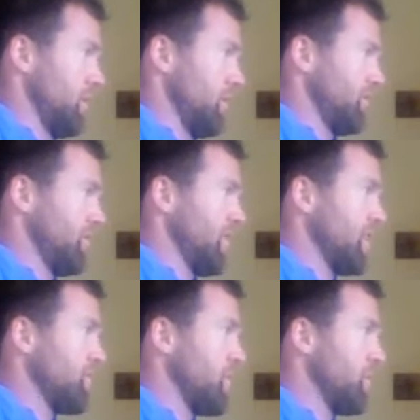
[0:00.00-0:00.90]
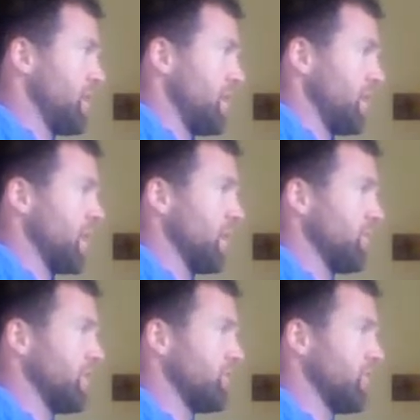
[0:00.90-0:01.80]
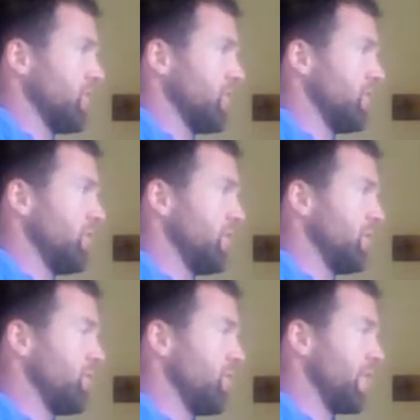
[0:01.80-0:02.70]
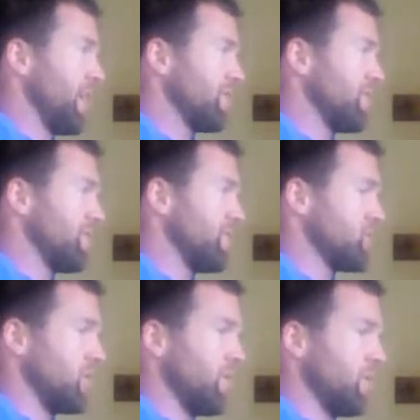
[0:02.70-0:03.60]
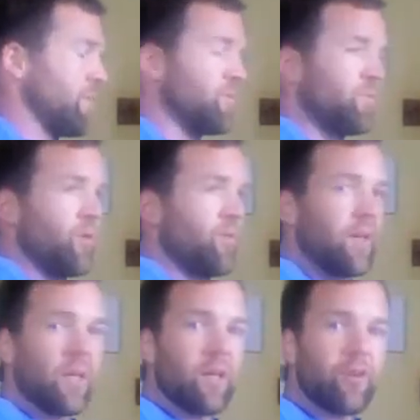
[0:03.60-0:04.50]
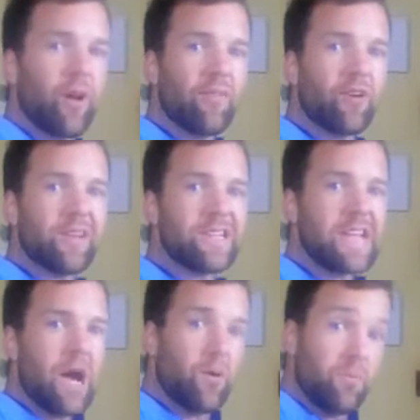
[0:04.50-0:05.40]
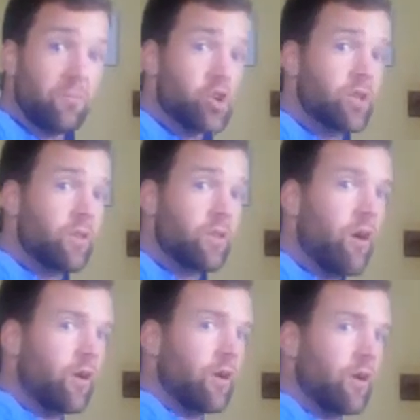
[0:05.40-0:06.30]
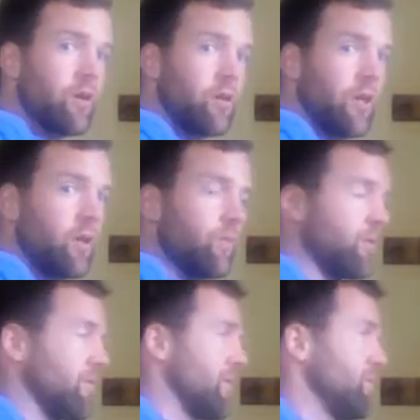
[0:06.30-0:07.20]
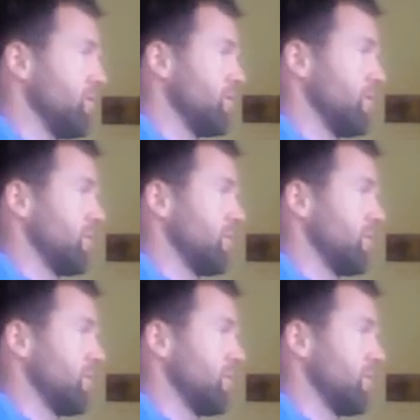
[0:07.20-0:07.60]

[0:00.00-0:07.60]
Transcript: Just take a moment and again really trying to feel for that sensation of your ribs moving. If you're ever in doubt, push a little harder in with your thumbs.